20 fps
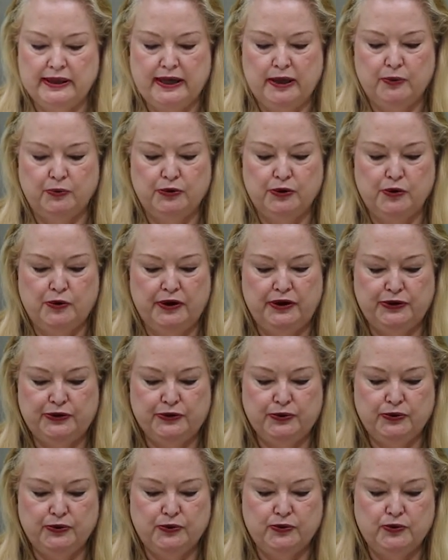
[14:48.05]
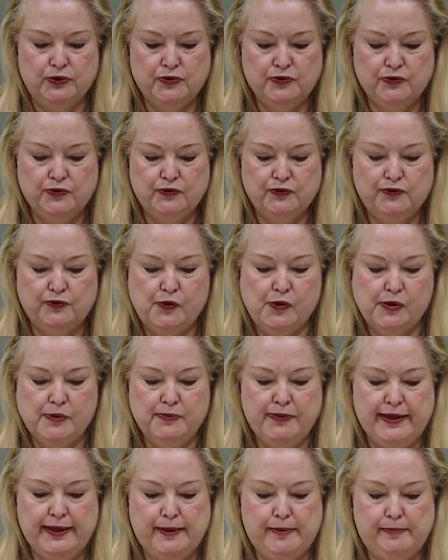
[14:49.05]
And we're going to
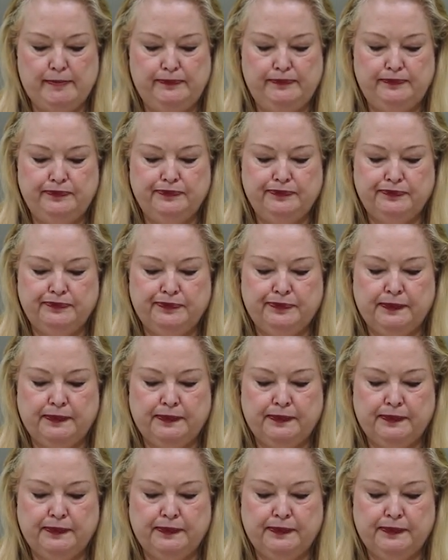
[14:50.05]
form them